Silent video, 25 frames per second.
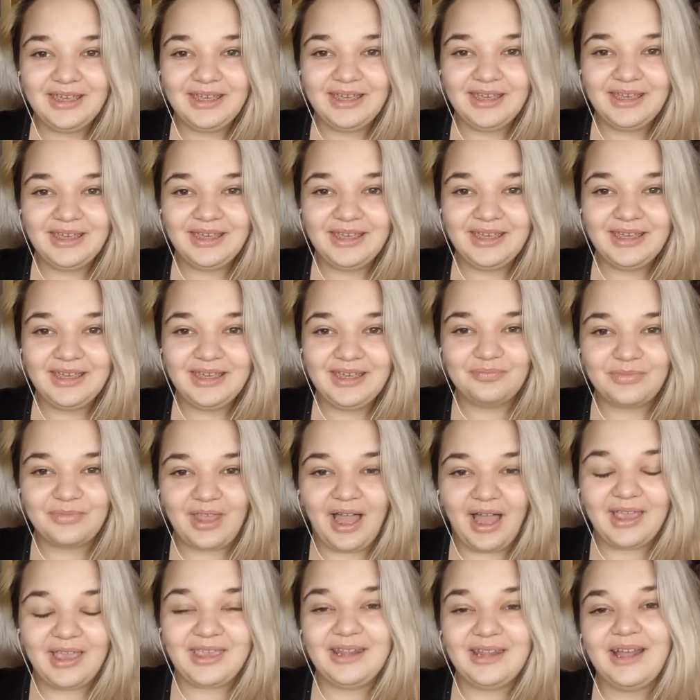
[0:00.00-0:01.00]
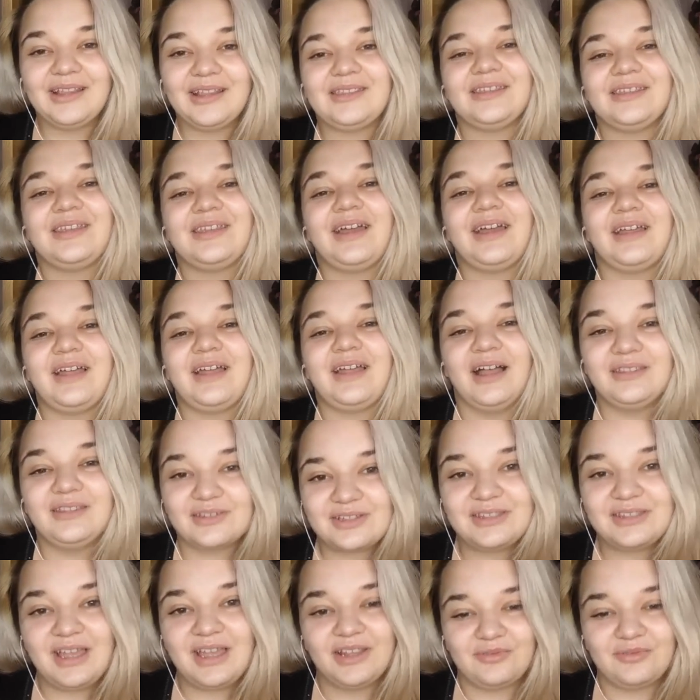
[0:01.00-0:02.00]
I cannot
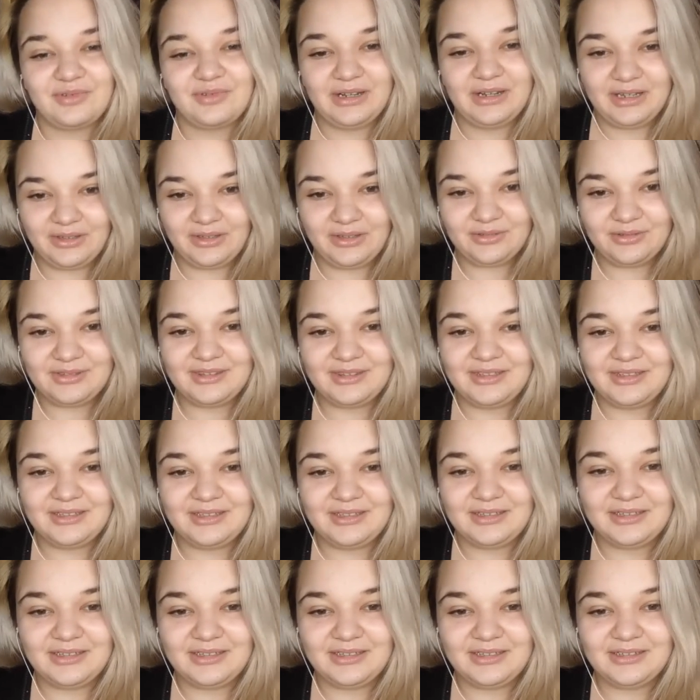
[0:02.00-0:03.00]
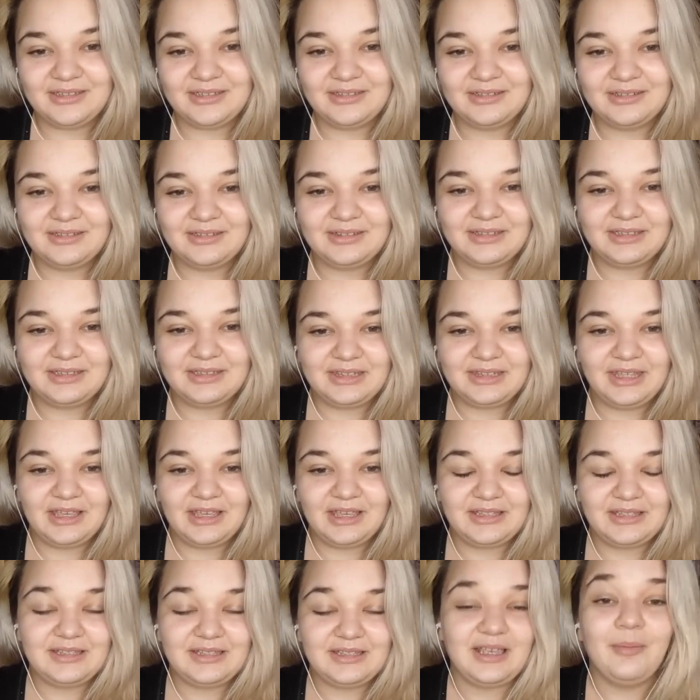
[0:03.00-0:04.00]
understand really good the
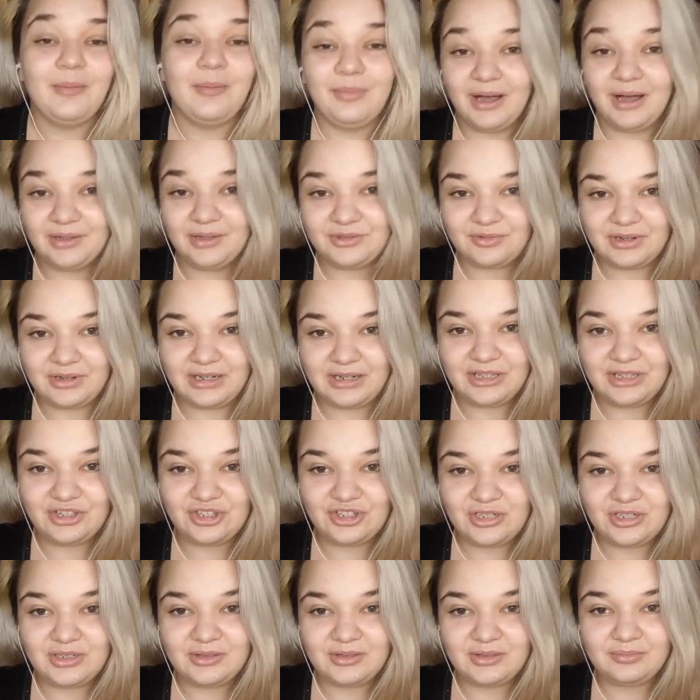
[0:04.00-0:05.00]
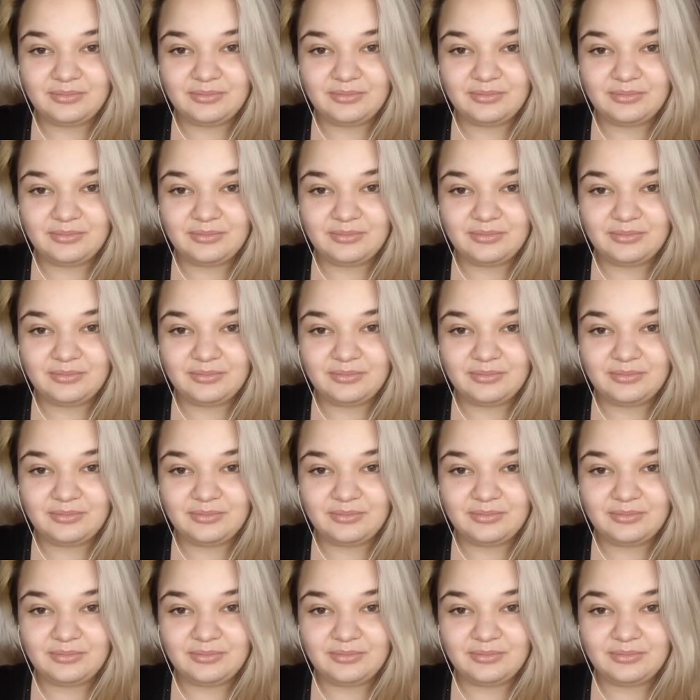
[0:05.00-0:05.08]
things about religion.